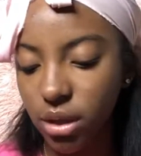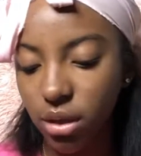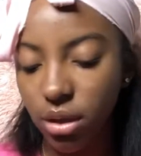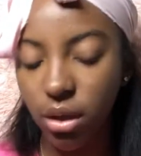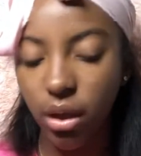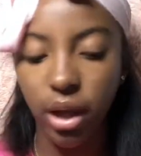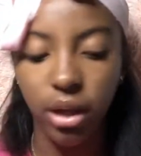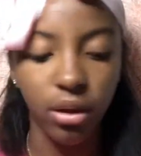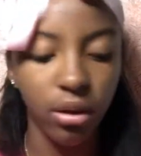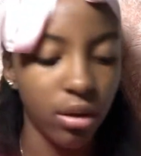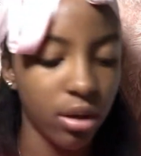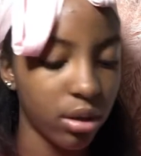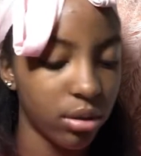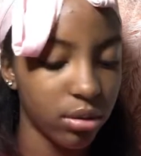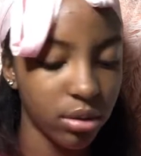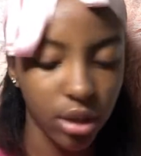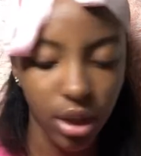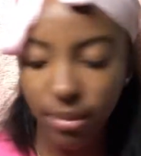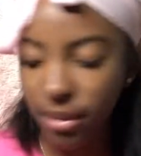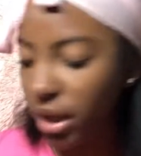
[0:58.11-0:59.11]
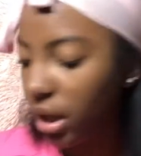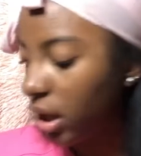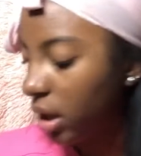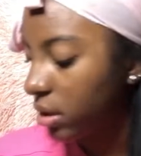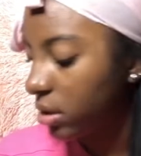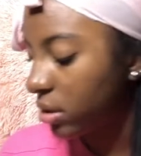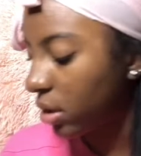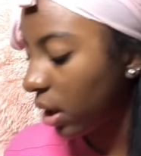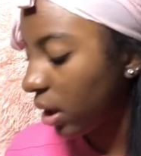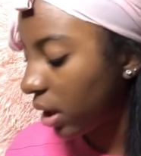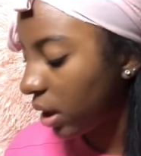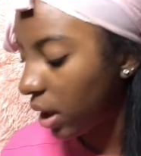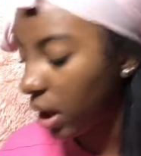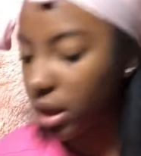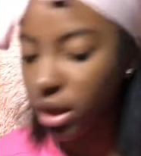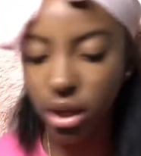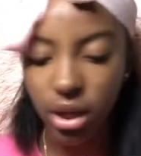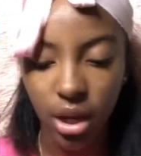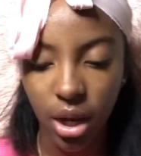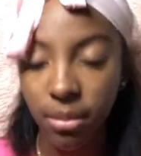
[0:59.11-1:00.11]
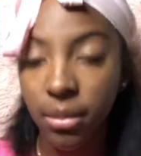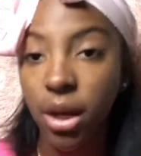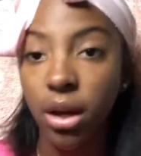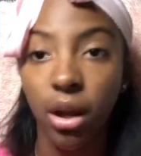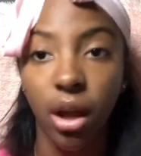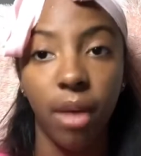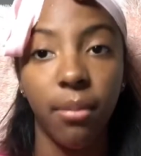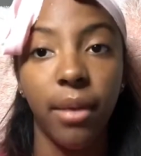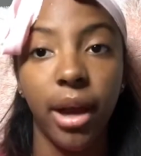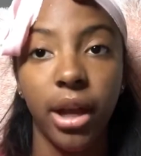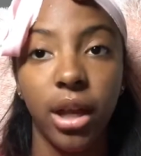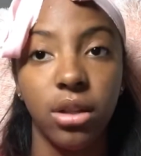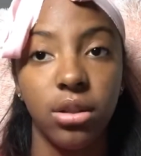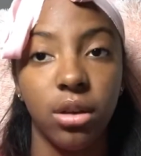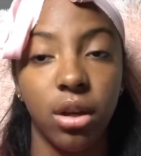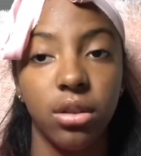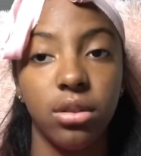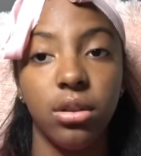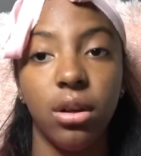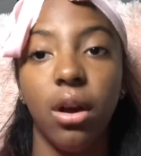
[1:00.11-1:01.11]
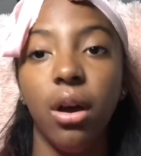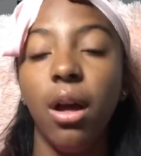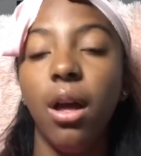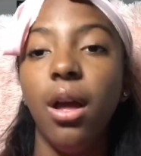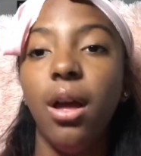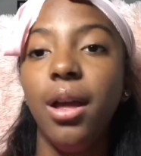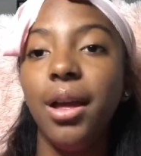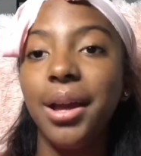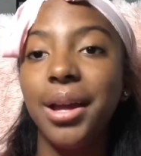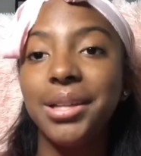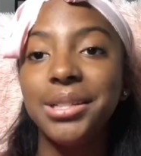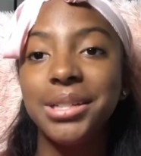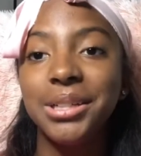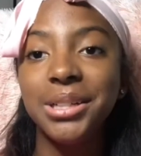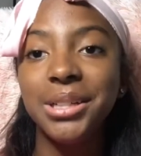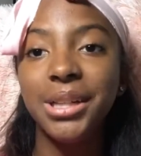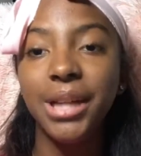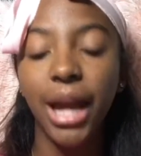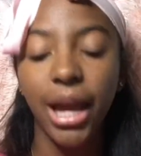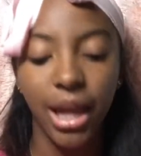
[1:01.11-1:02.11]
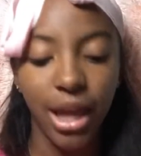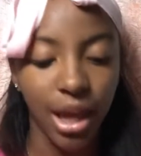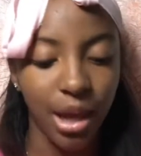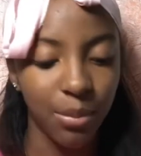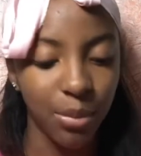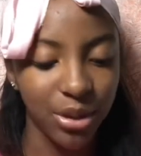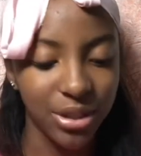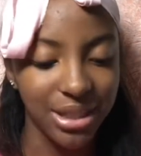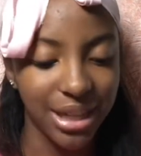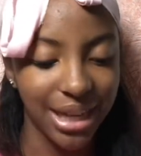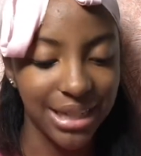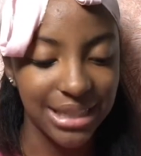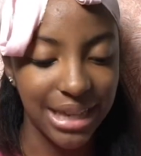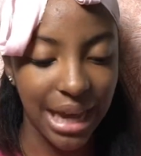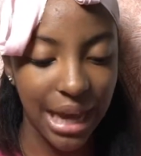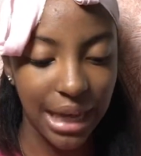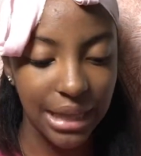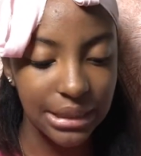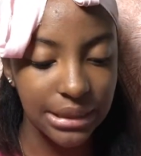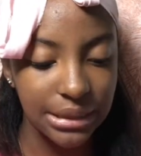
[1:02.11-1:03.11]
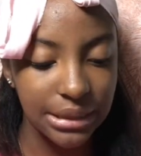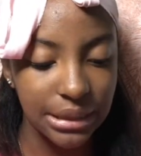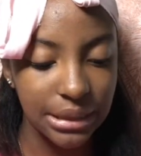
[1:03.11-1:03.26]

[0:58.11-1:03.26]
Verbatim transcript: Okay, hold on. Let me get started and then I'm gonna come back and talk to y'all because clearly I can't multitask.